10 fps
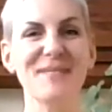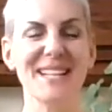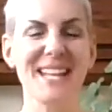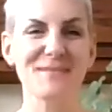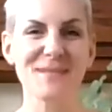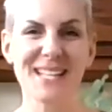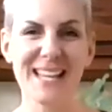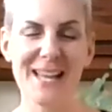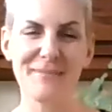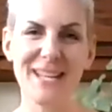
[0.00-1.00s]
My name's
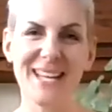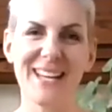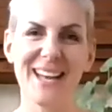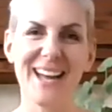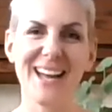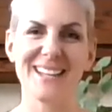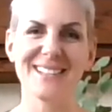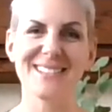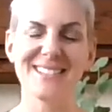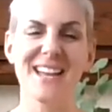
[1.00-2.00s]
Clemmy
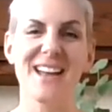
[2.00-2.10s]
and